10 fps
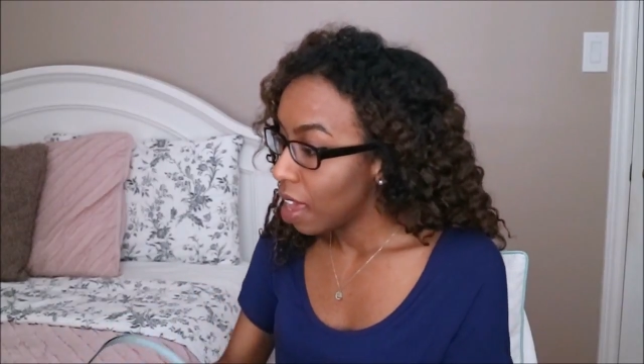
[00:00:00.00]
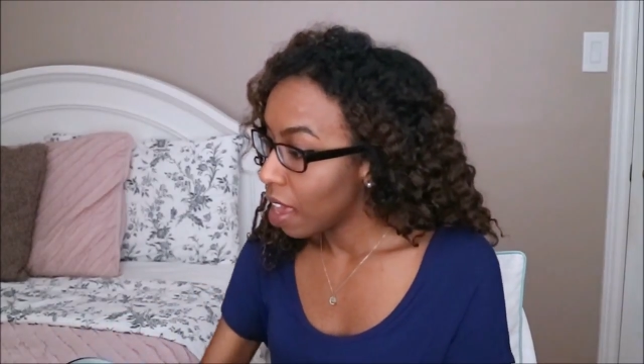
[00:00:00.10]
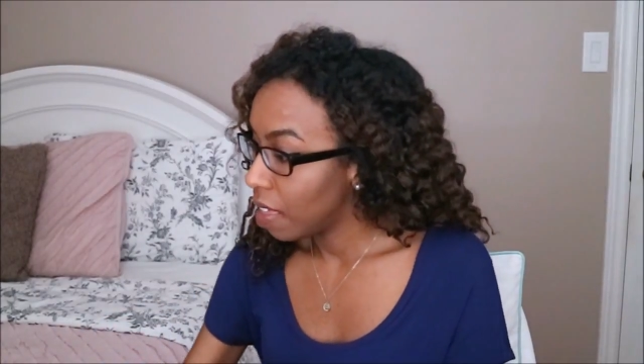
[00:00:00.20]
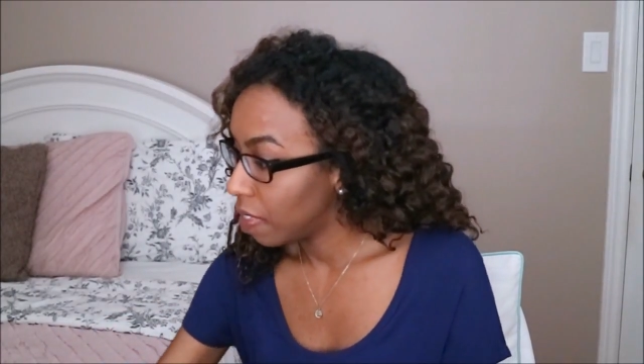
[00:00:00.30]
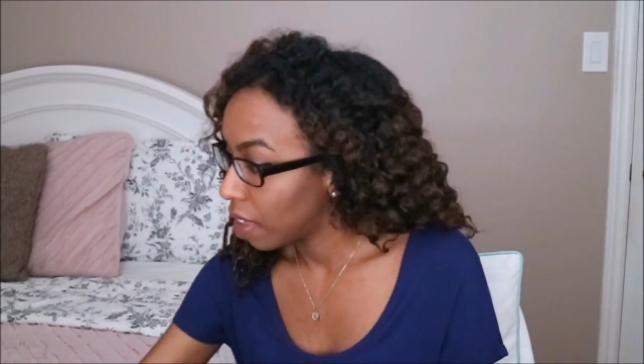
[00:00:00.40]

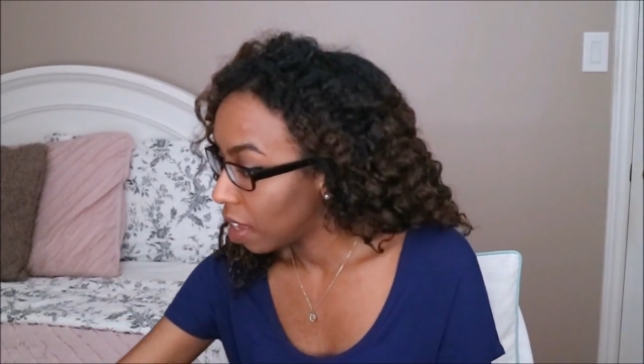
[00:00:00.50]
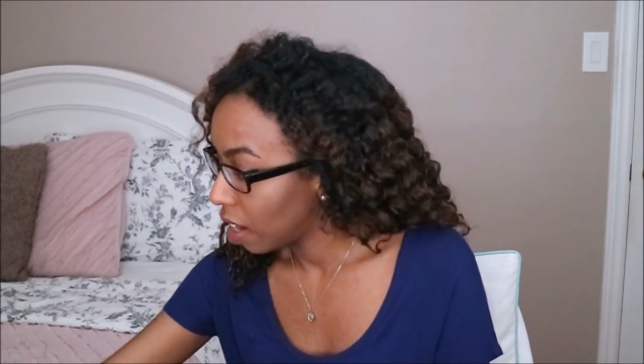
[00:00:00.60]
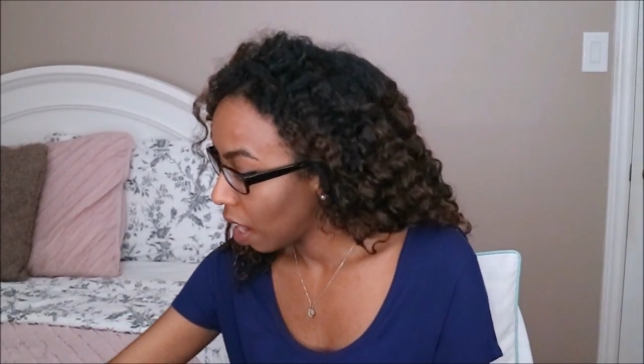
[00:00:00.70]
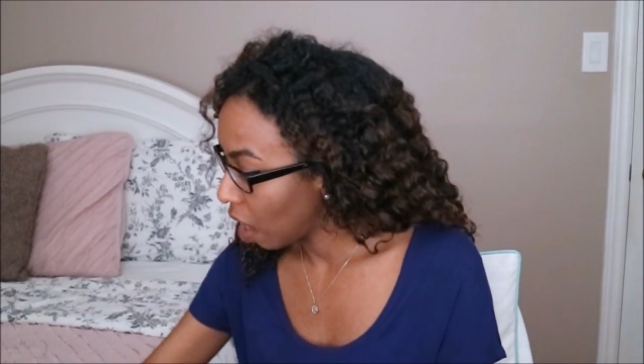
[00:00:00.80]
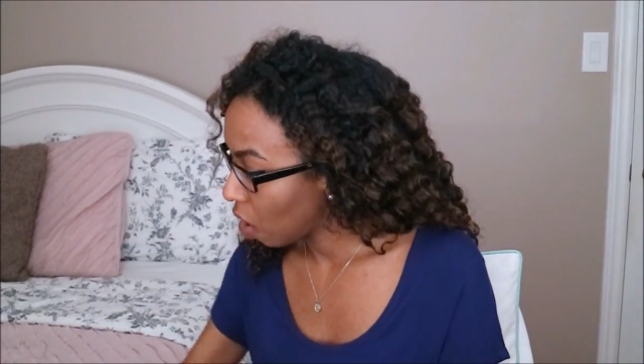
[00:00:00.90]
And
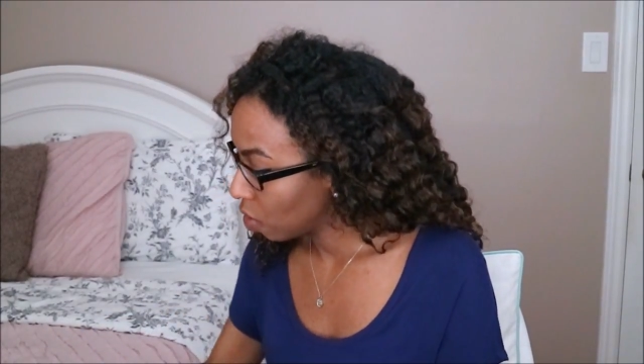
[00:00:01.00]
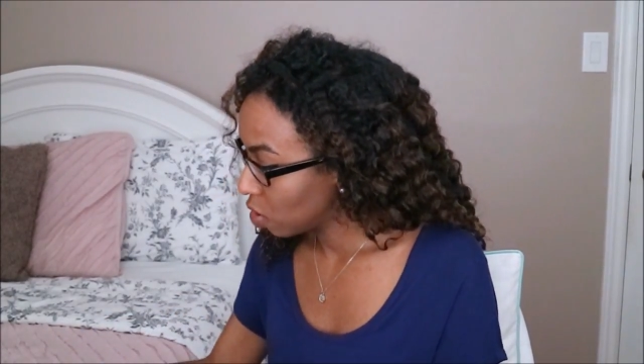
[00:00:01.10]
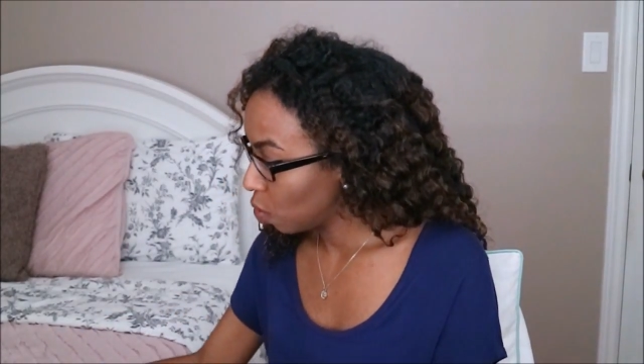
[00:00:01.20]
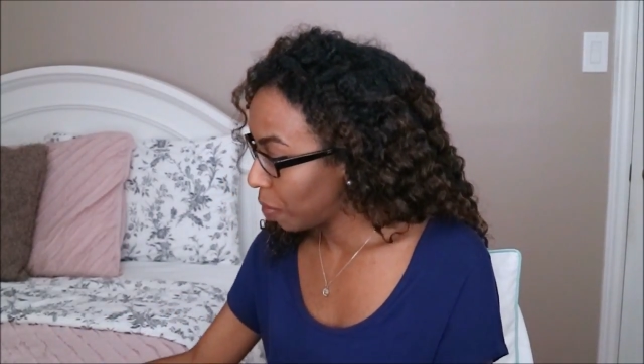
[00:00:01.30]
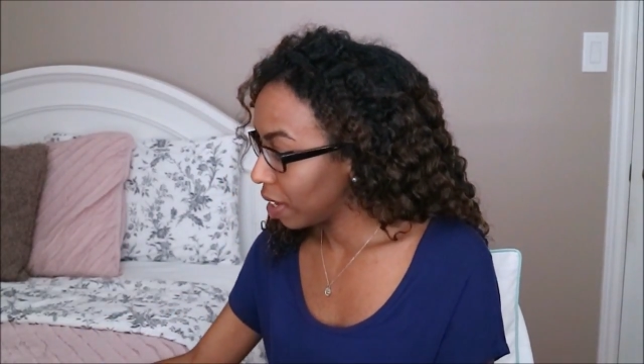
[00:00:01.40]
then I
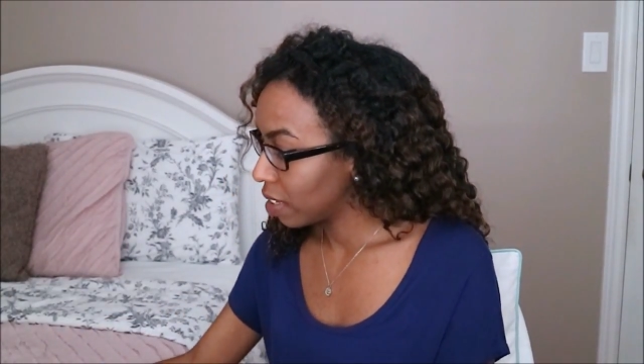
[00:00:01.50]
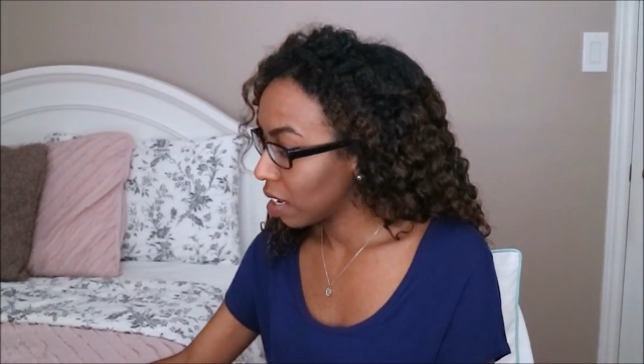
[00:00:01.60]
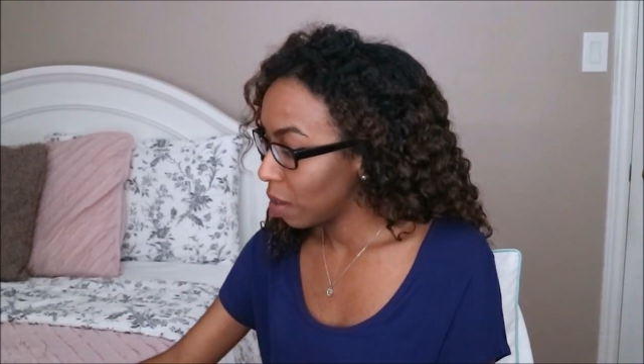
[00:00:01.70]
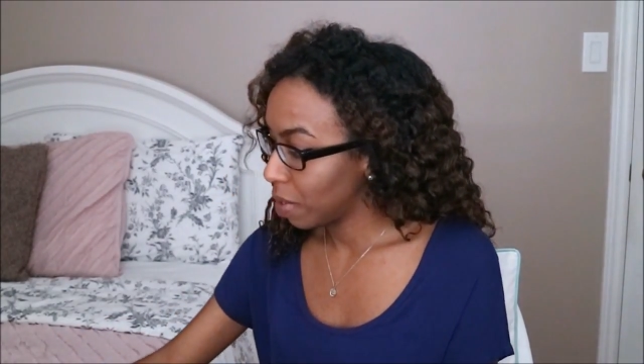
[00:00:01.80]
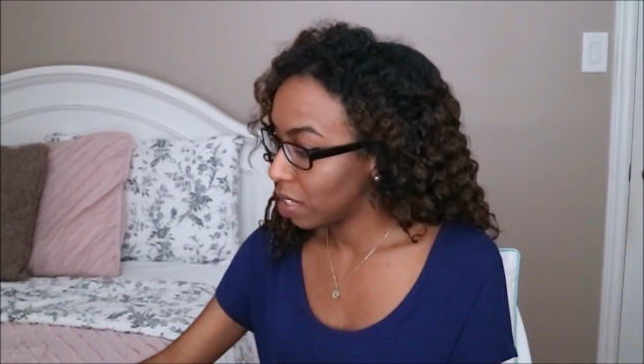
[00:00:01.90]
also picked
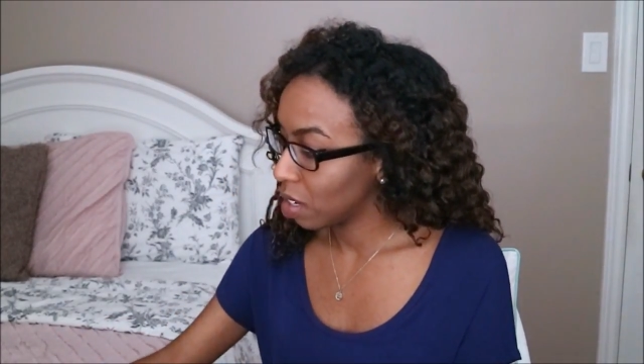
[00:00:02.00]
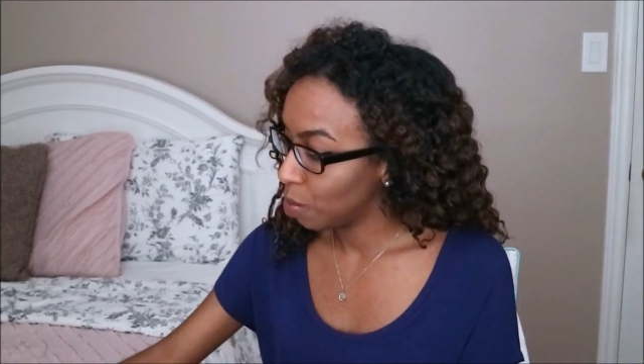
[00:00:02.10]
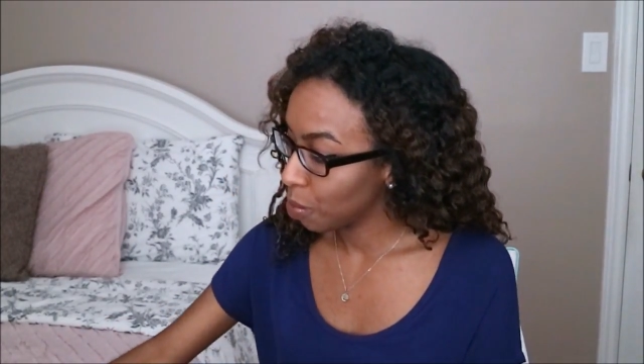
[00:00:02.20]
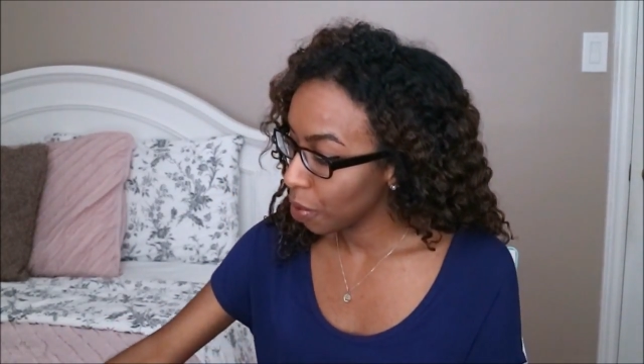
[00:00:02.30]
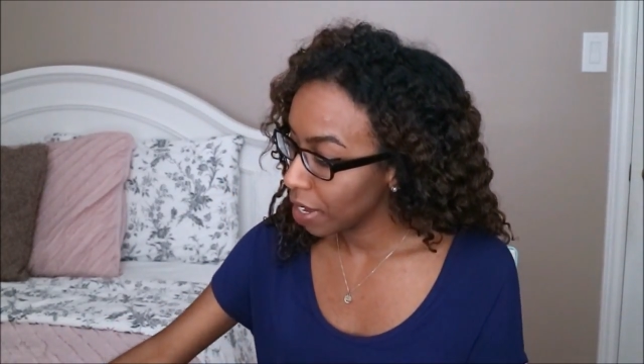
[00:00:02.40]
up
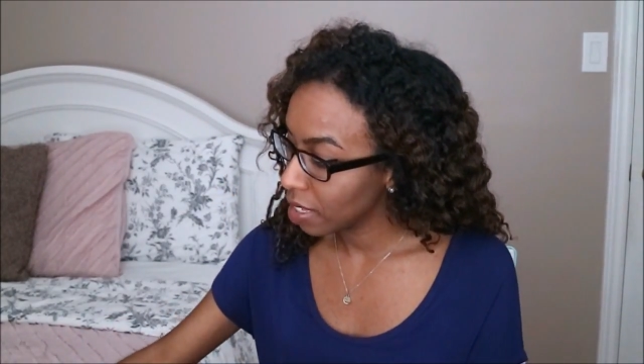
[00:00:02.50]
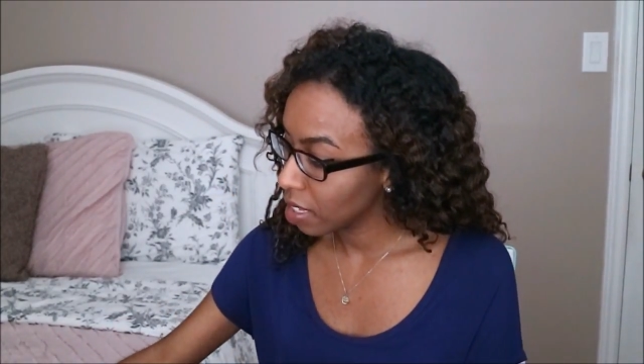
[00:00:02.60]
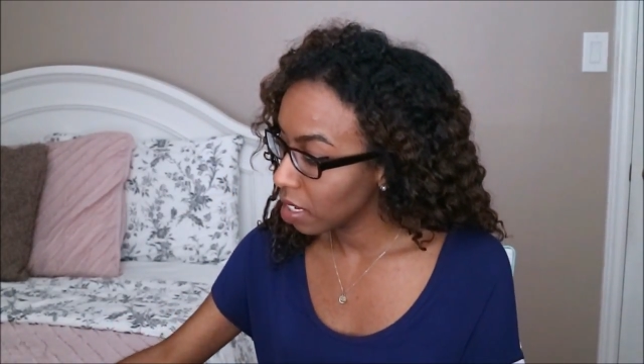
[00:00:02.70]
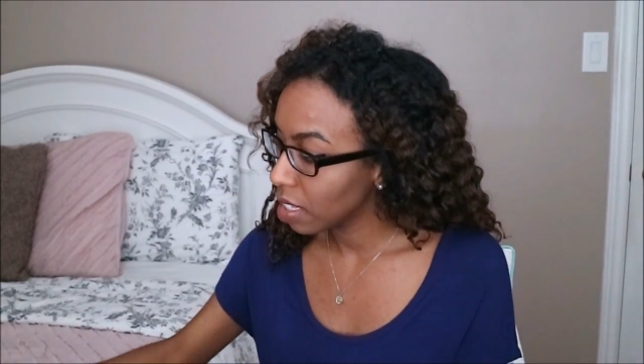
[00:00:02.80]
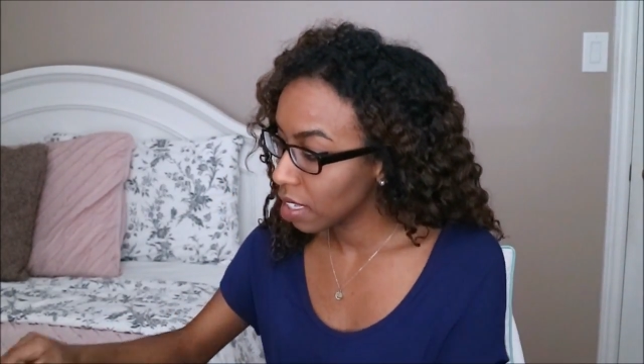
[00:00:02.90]
some
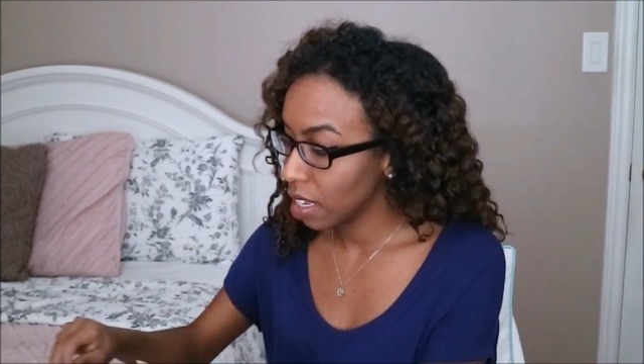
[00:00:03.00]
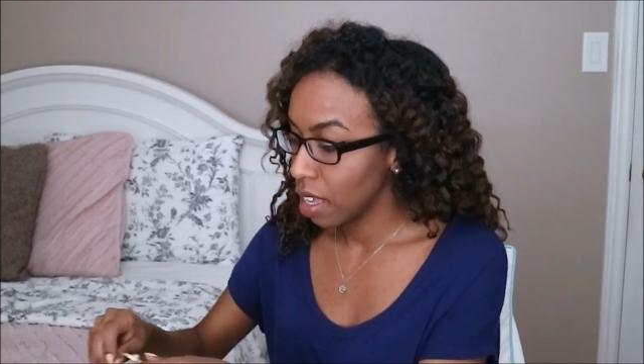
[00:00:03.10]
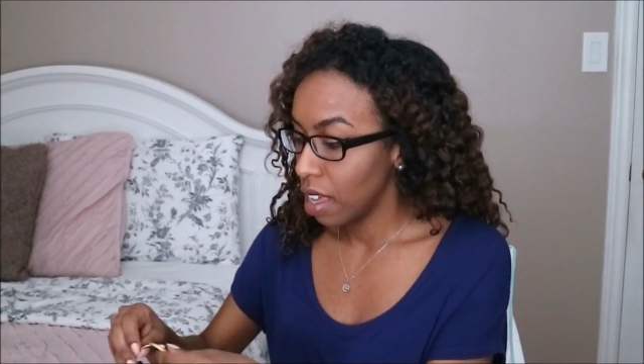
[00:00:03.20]
bracelets,